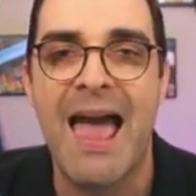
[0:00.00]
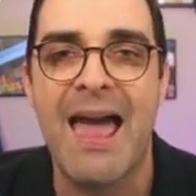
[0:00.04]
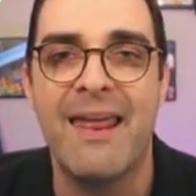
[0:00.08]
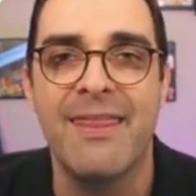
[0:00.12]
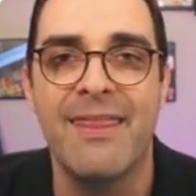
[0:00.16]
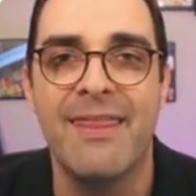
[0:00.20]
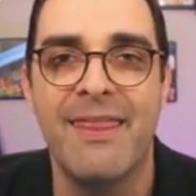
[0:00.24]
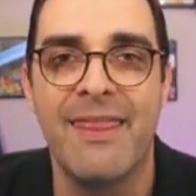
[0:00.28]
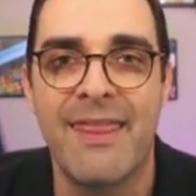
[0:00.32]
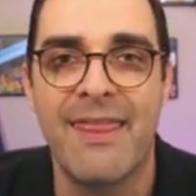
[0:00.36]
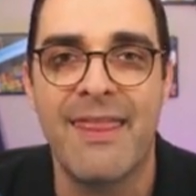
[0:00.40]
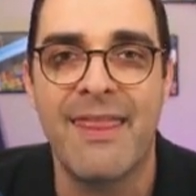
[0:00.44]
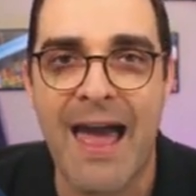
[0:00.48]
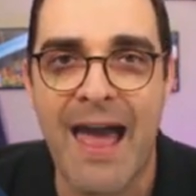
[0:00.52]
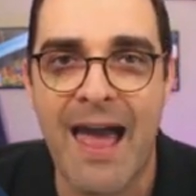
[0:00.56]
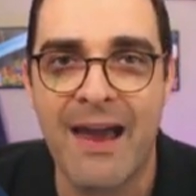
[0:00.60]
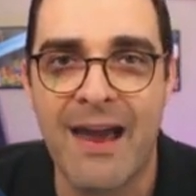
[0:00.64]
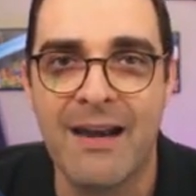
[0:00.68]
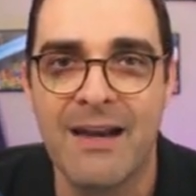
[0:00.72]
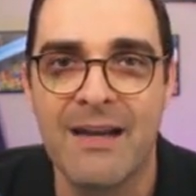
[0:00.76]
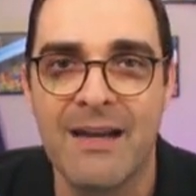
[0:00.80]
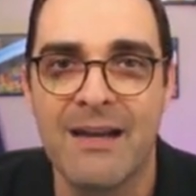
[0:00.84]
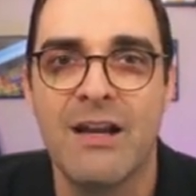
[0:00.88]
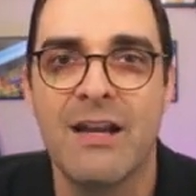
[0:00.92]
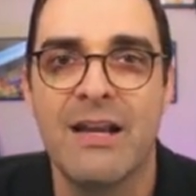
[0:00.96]
and
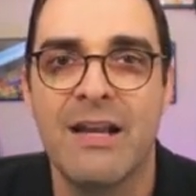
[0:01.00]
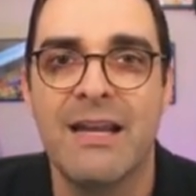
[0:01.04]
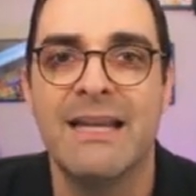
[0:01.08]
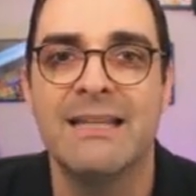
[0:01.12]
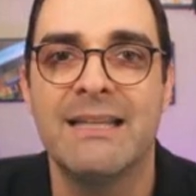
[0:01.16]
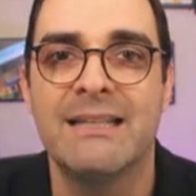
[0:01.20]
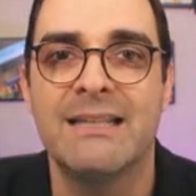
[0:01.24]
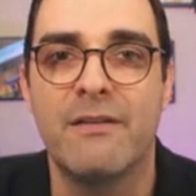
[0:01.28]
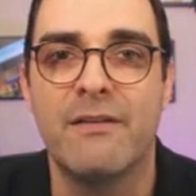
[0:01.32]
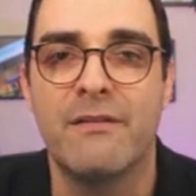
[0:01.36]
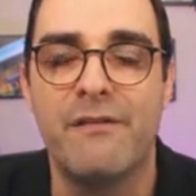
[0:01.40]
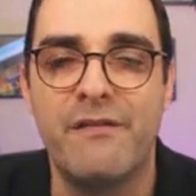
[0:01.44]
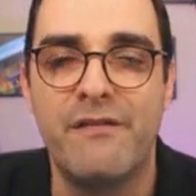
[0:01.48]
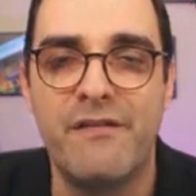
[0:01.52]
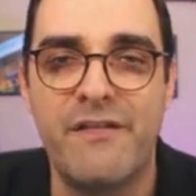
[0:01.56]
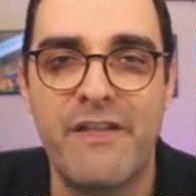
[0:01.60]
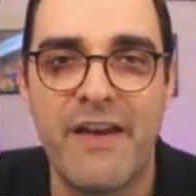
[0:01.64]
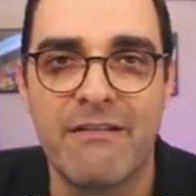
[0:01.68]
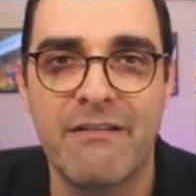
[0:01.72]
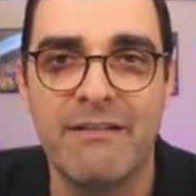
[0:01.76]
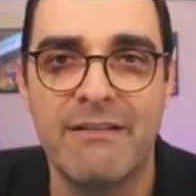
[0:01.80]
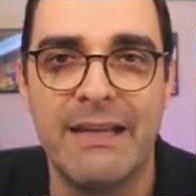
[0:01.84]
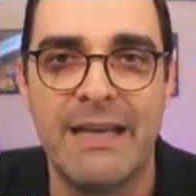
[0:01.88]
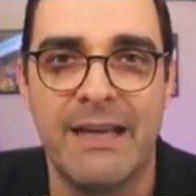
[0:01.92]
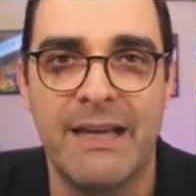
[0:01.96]
that is a
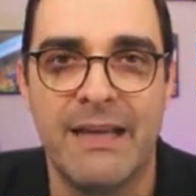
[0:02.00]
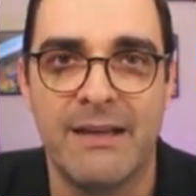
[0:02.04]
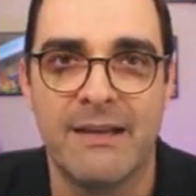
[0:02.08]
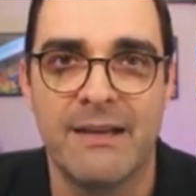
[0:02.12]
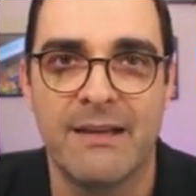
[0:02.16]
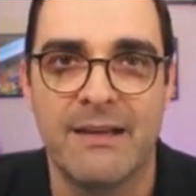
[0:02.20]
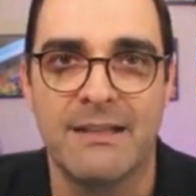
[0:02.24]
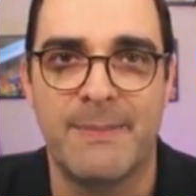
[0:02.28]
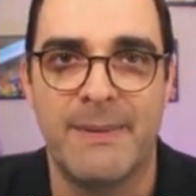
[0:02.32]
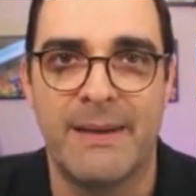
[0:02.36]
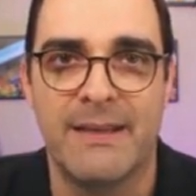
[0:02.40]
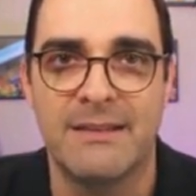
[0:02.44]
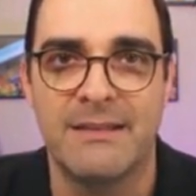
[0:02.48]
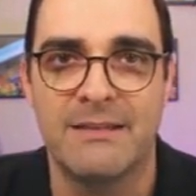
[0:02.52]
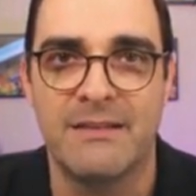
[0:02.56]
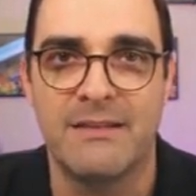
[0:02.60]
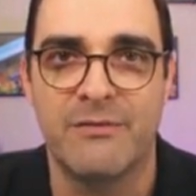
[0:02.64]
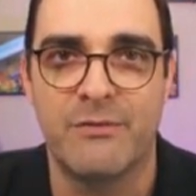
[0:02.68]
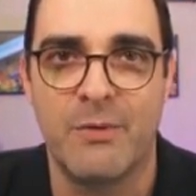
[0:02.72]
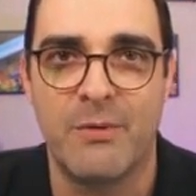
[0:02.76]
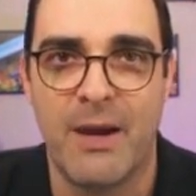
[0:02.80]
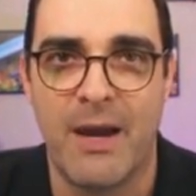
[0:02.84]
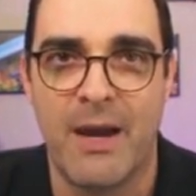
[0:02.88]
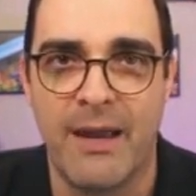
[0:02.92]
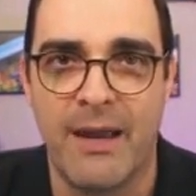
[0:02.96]
very
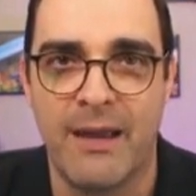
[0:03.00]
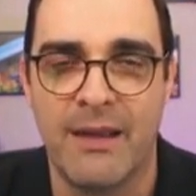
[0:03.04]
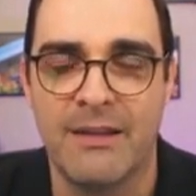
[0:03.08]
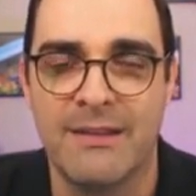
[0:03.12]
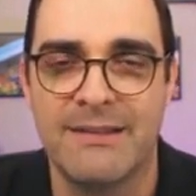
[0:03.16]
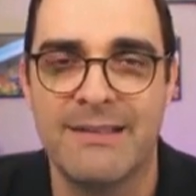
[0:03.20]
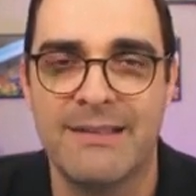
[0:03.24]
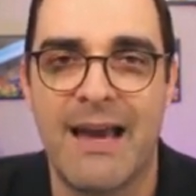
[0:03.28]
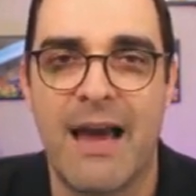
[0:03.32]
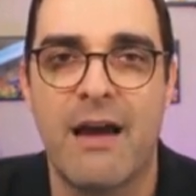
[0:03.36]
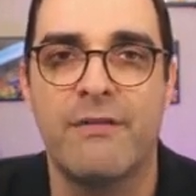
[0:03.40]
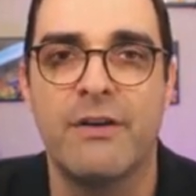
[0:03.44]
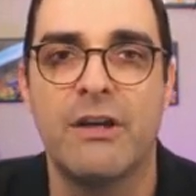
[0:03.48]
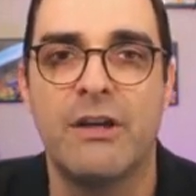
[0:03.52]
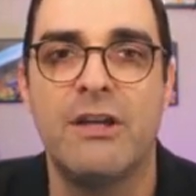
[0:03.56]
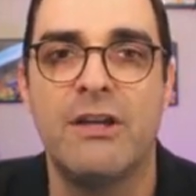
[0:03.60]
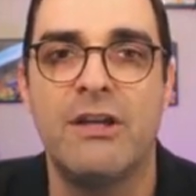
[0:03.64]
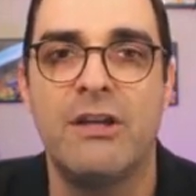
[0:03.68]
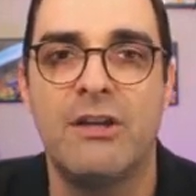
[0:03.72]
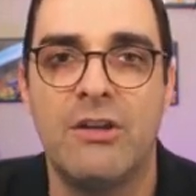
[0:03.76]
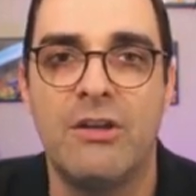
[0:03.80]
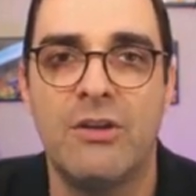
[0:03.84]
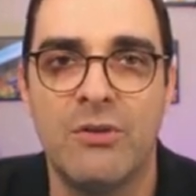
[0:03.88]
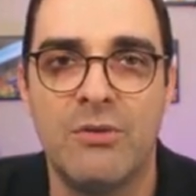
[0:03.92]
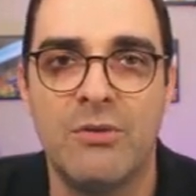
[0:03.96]
inexpensive way to have a
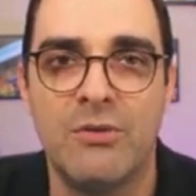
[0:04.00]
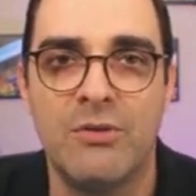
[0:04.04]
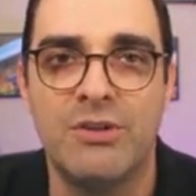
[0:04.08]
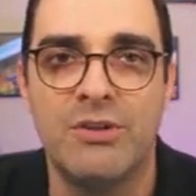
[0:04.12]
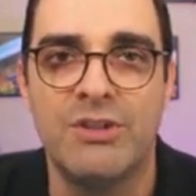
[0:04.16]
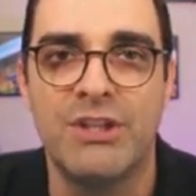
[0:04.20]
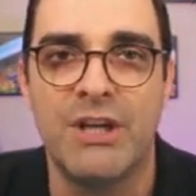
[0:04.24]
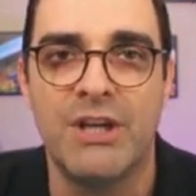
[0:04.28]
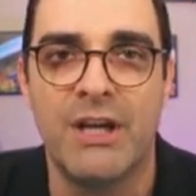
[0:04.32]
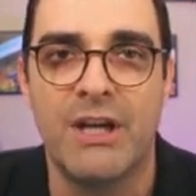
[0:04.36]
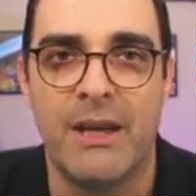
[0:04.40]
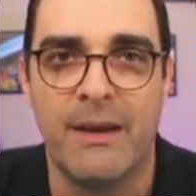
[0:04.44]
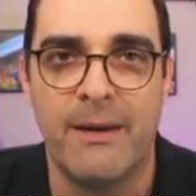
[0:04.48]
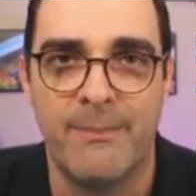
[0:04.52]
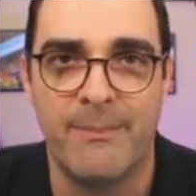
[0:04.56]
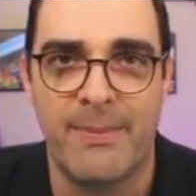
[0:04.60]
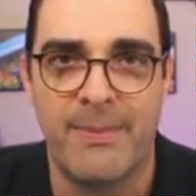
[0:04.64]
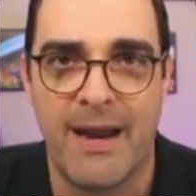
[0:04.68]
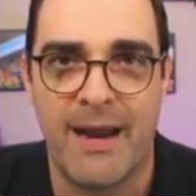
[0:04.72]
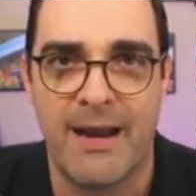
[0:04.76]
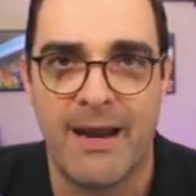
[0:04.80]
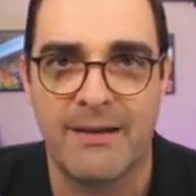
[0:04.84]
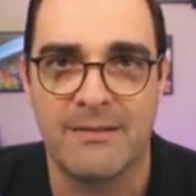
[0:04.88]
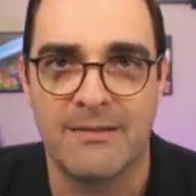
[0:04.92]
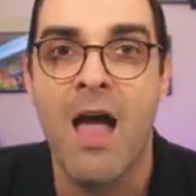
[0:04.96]
huge
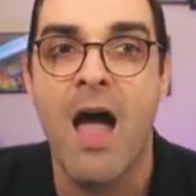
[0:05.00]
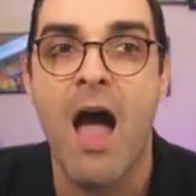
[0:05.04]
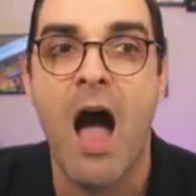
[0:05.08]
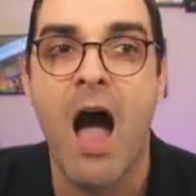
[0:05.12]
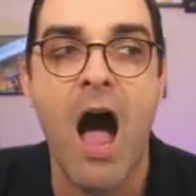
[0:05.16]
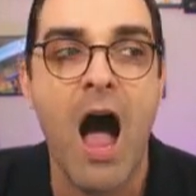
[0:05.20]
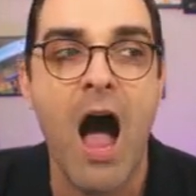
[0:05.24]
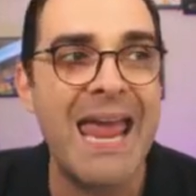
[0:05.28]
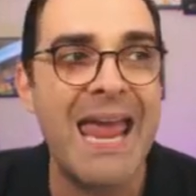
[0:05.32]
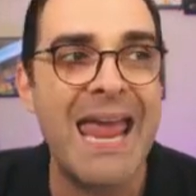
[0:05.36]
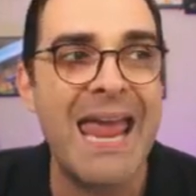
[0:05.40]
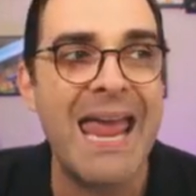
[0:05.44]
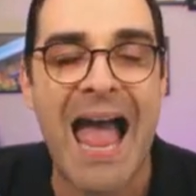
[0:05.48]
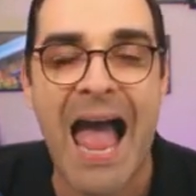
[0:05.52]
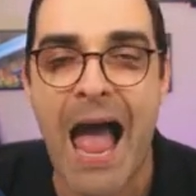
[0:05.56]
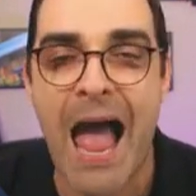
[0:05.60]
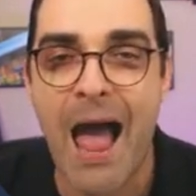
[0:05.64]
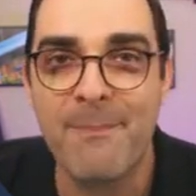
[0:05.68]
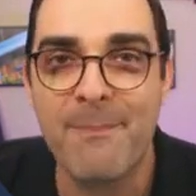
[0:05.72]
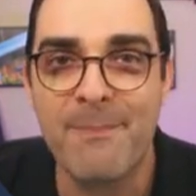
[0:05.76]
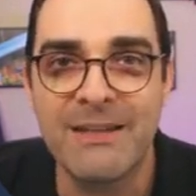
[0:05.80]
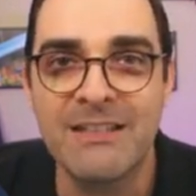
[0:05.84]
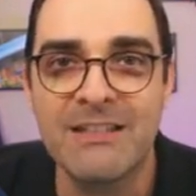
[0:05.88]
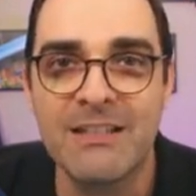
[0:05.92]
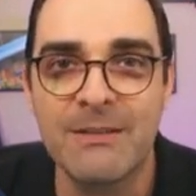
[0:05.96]
impact i
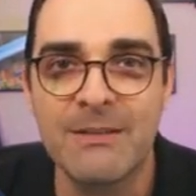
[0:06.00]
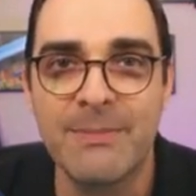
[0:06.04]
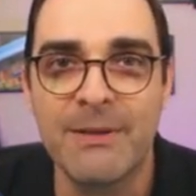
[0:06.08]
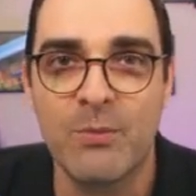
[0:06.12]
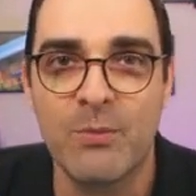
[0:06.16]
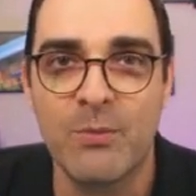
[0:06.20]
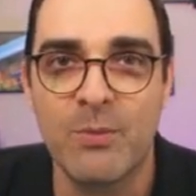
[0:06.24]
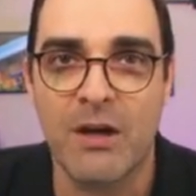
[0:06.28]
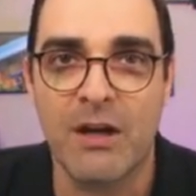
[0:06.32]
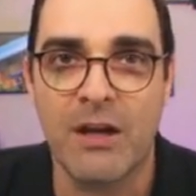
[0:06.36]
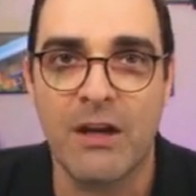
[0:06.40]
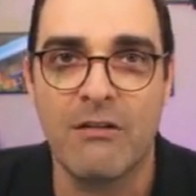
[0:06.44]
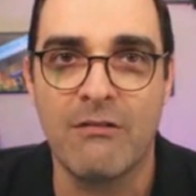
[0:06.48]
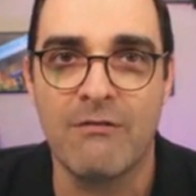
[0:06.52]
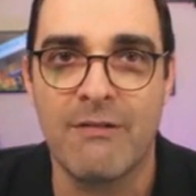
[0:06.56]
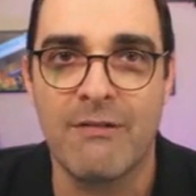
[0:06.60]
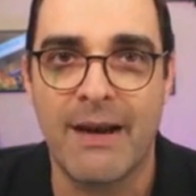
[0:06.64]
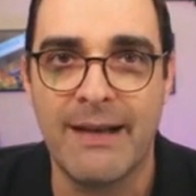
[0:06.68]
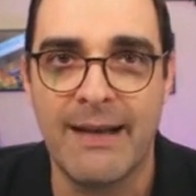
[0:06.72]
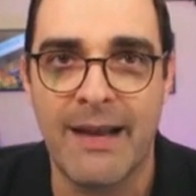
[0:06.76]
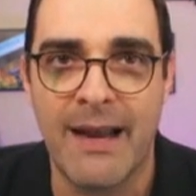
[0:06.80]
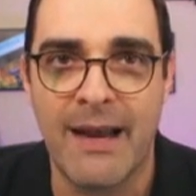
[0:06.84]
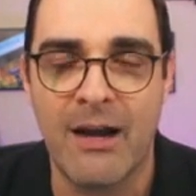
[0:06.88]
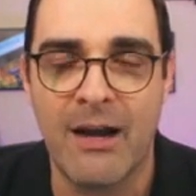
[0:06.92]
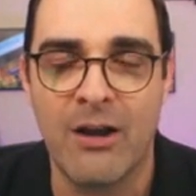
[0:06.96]
happen to be working
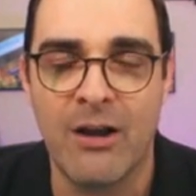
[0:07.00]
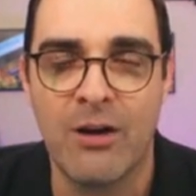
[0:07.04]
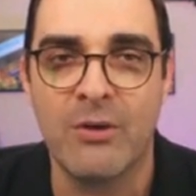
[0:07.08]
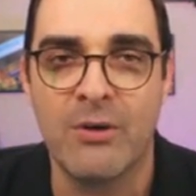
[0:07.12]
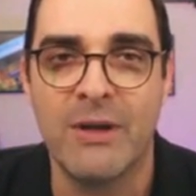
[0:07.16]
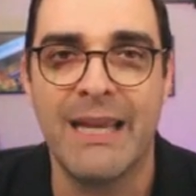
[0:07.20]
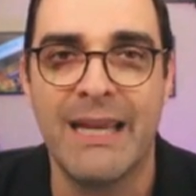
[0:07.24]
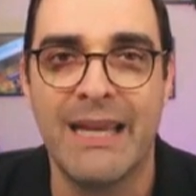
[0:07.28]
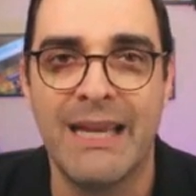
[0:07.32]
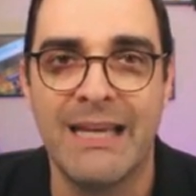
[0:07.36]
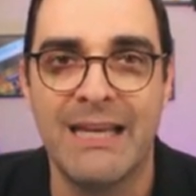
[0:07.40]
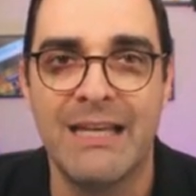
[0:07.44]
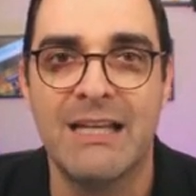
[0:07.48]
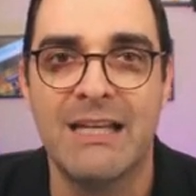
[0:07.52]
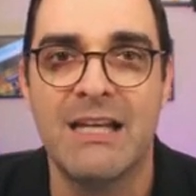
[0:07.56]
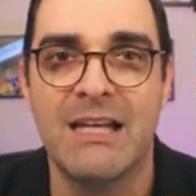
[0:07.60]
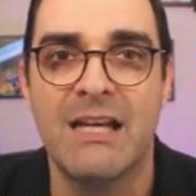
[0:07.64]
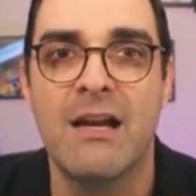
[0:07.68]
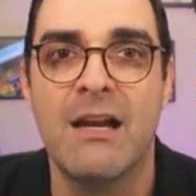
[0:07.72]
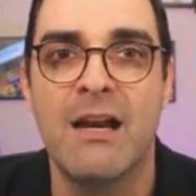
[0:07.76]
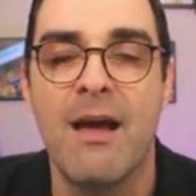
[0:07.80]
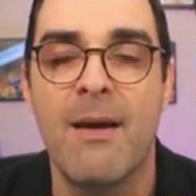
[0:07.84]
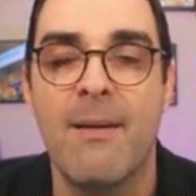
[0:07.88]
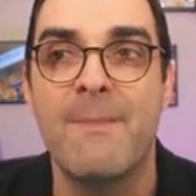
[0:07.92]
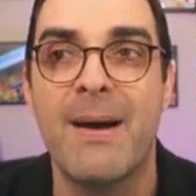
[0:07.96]
right now in